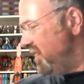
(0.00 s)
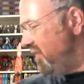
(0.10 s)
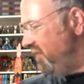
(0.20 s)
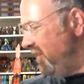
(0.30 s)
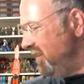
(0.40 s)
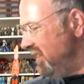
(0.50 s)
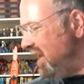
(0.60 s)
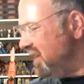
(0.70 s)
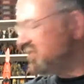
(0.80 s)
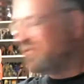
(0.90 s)
The very
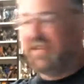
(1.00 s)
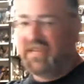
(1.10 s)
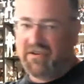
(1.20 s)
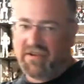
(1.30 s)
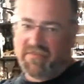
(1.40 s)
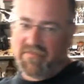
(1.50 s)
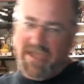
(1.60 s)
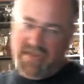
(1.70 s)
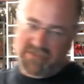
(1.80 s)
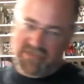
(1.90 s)
last figure of
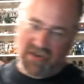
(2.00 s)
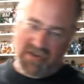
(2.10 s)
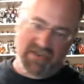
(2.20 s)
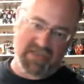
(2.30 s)
Battlestar